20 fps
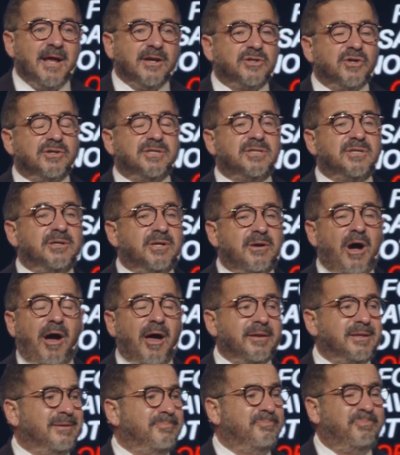So
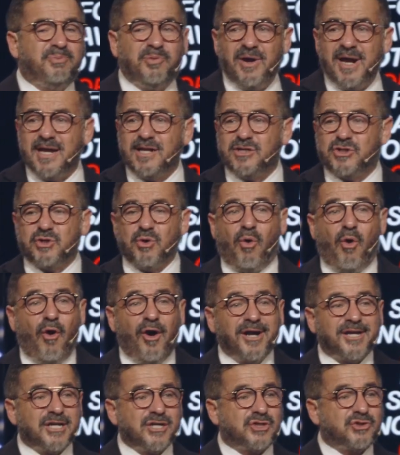God brings you,
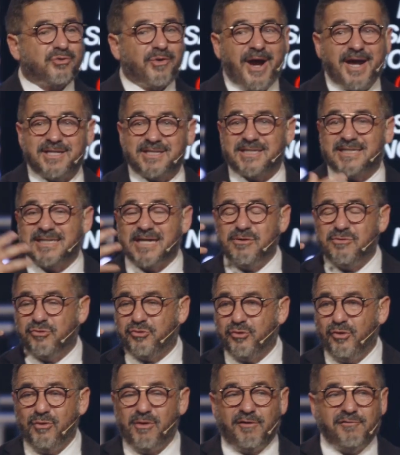orchestrates so
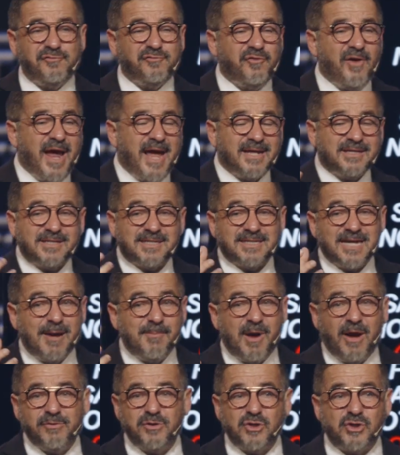through a friend.
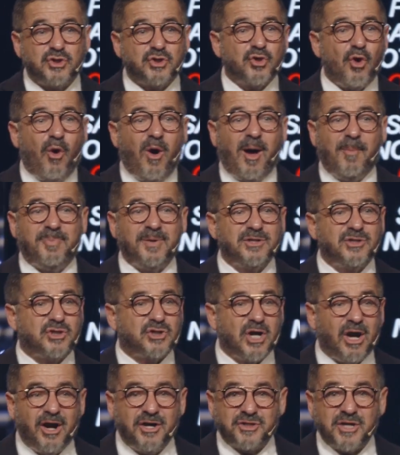Somehow you show up in
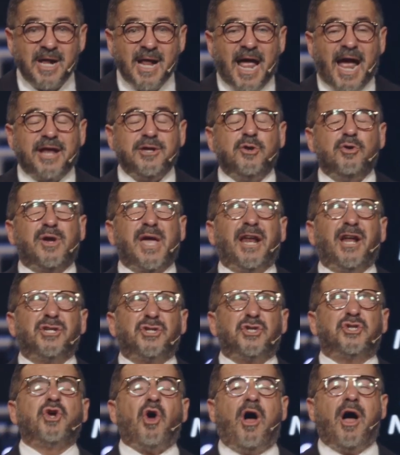church and you get a
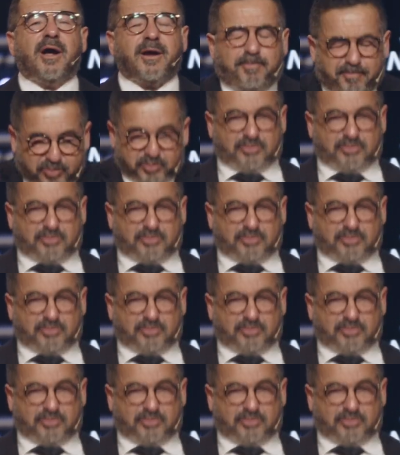shock